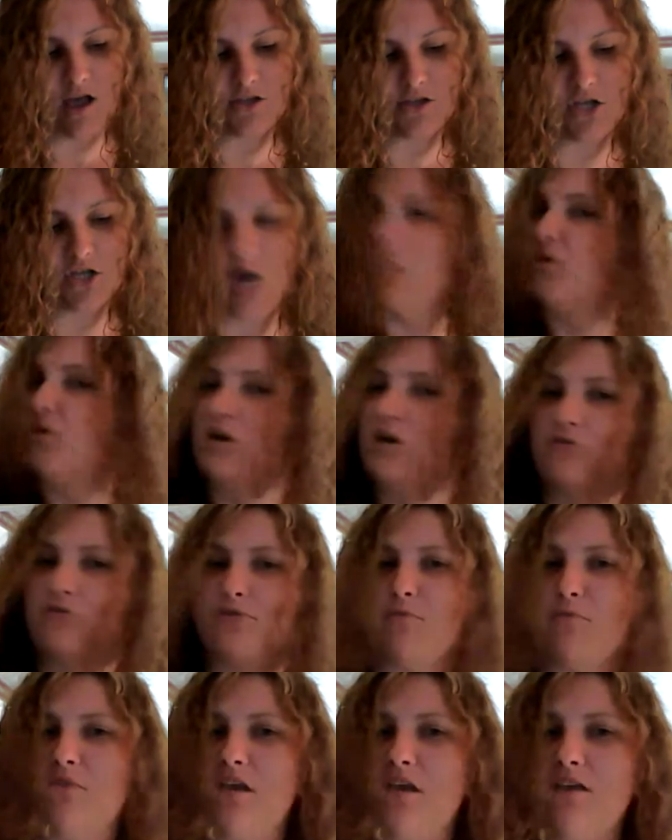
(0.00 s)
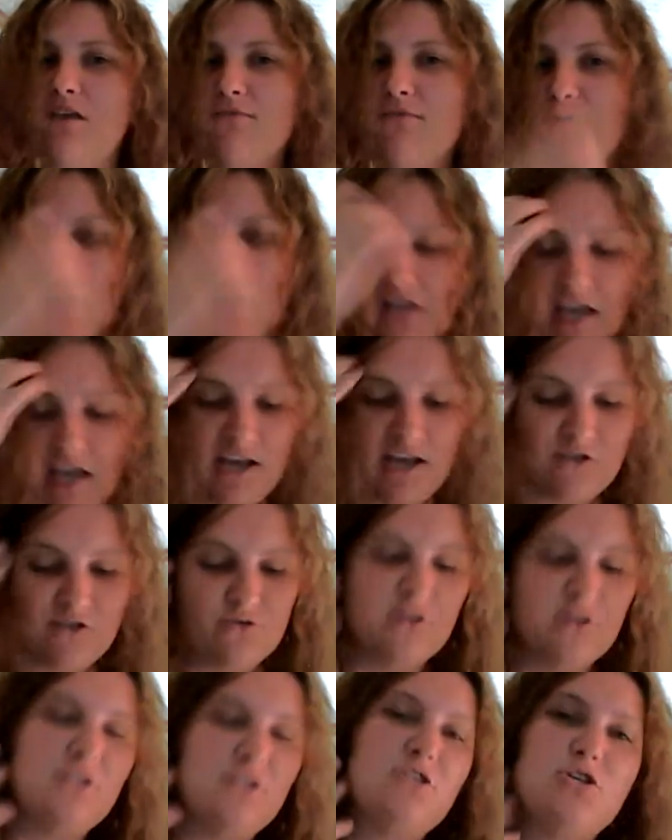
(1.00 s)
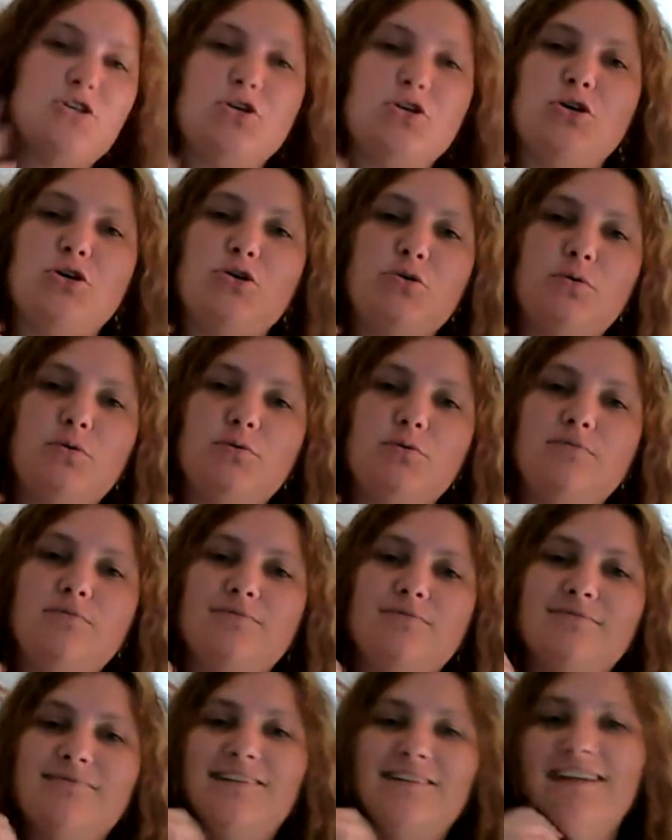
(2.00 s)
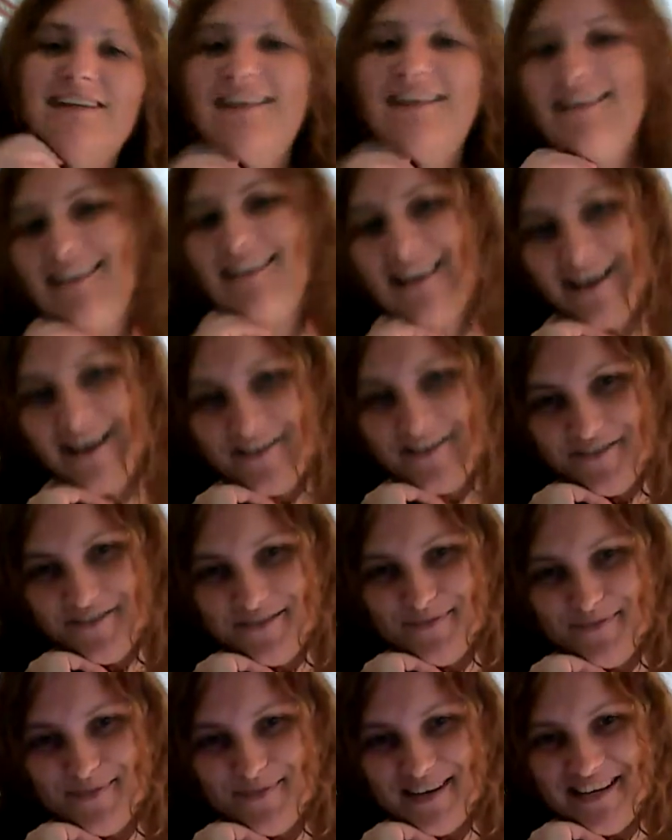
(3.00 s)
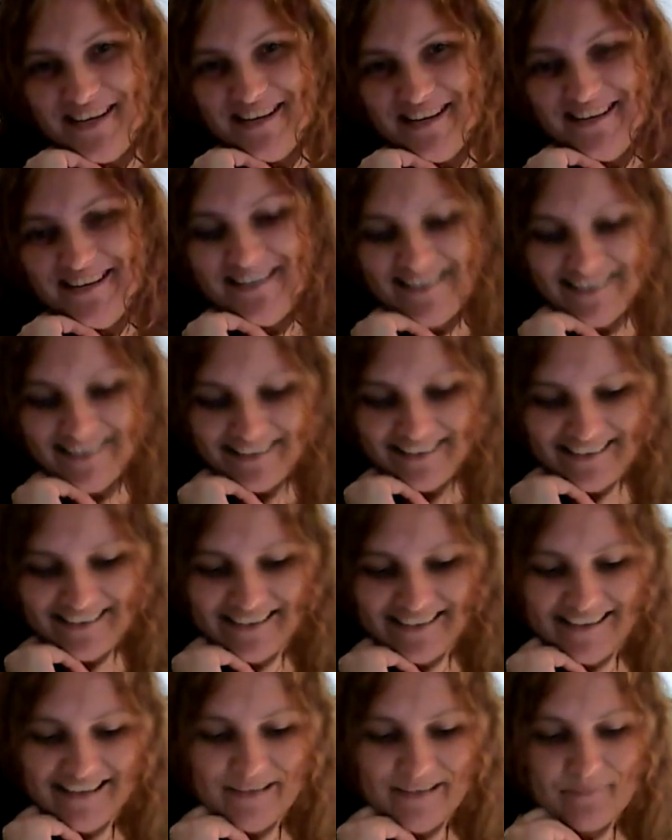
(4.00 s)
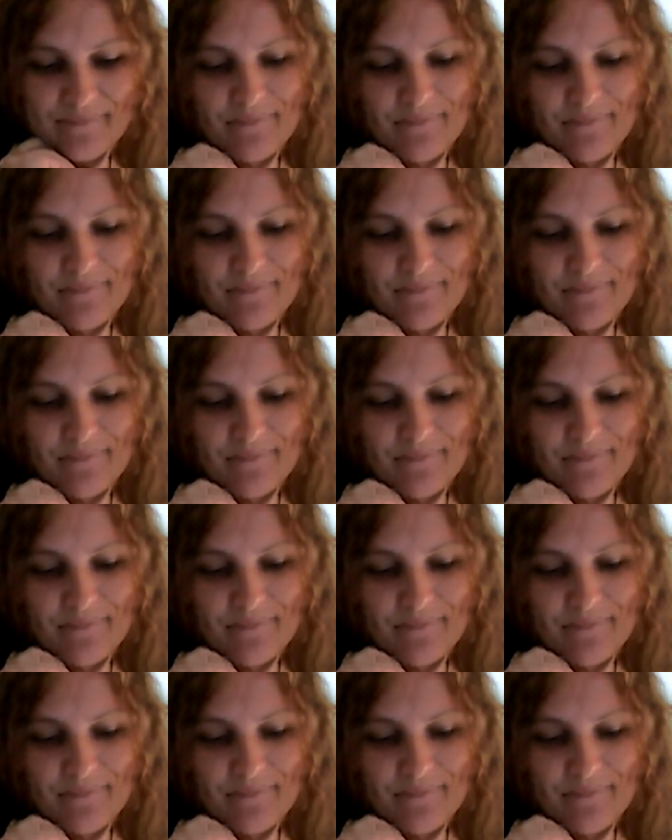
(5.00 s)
So we go from evil and hatred to love me gently.